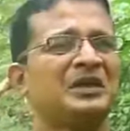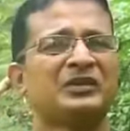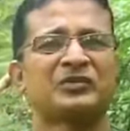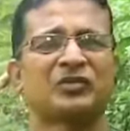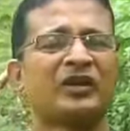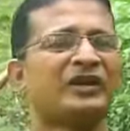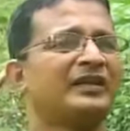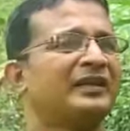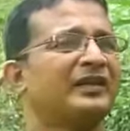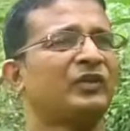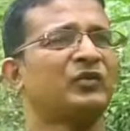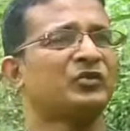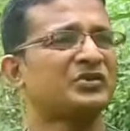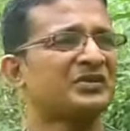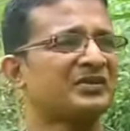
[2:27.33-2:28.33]
soil
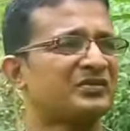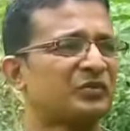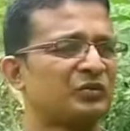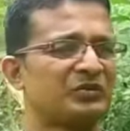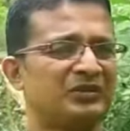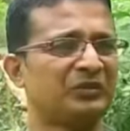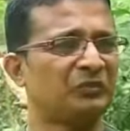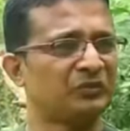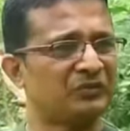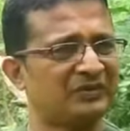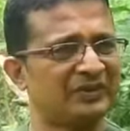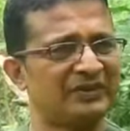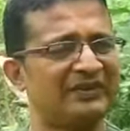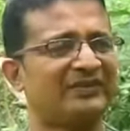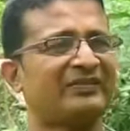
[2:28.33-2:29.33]
erosion. So due to
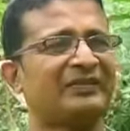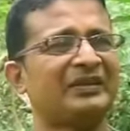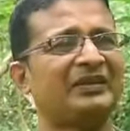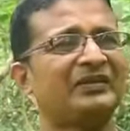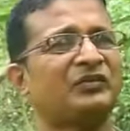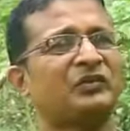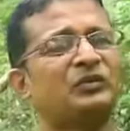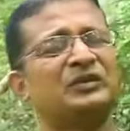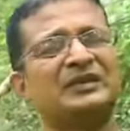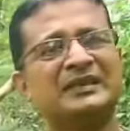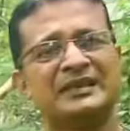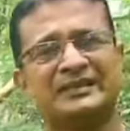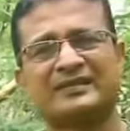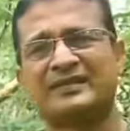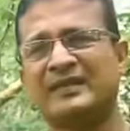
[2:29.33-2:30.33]
these things,
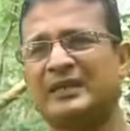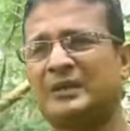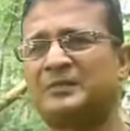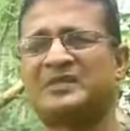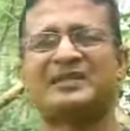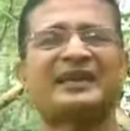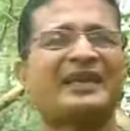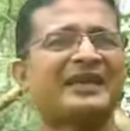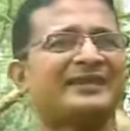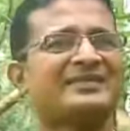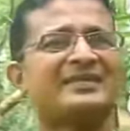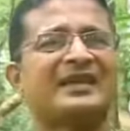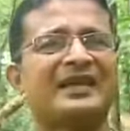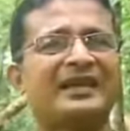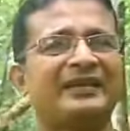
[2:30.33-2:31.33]
earth slips,
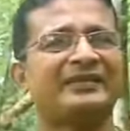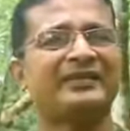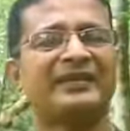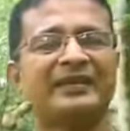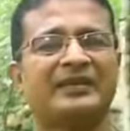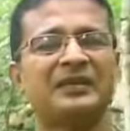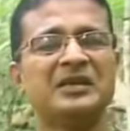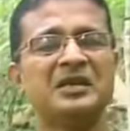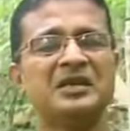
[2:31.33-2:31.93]
landslides, and,